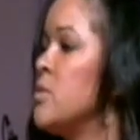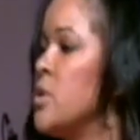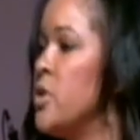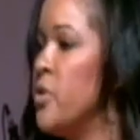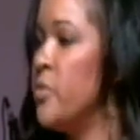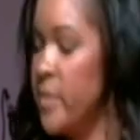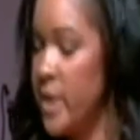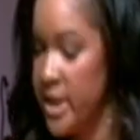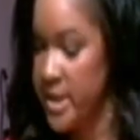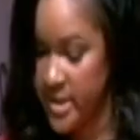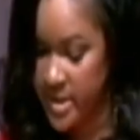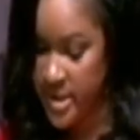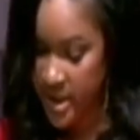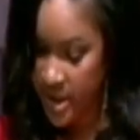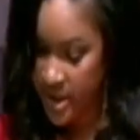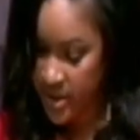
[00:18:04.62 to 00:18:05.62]
You must
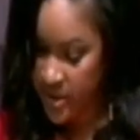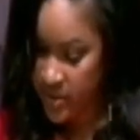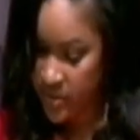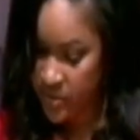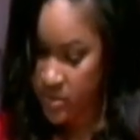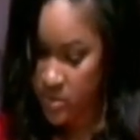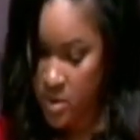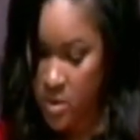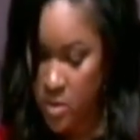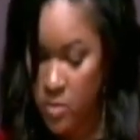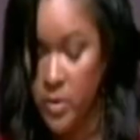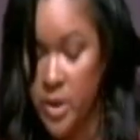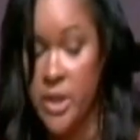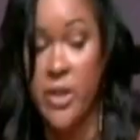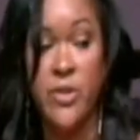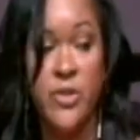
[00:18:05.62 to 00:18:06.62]
deal
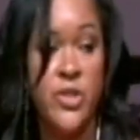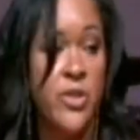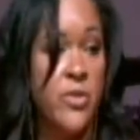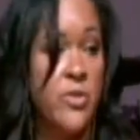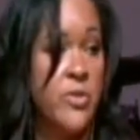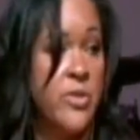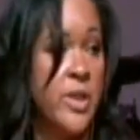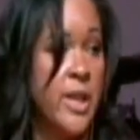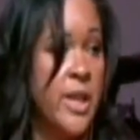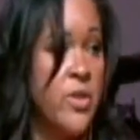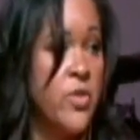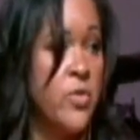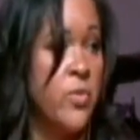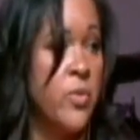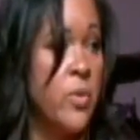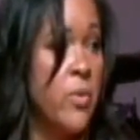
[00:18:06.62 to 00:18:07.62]
with your children in
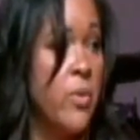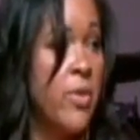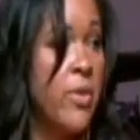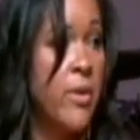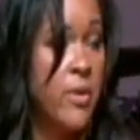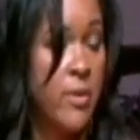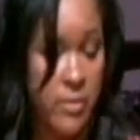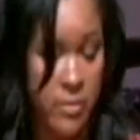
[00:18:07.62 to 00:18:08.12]
truth.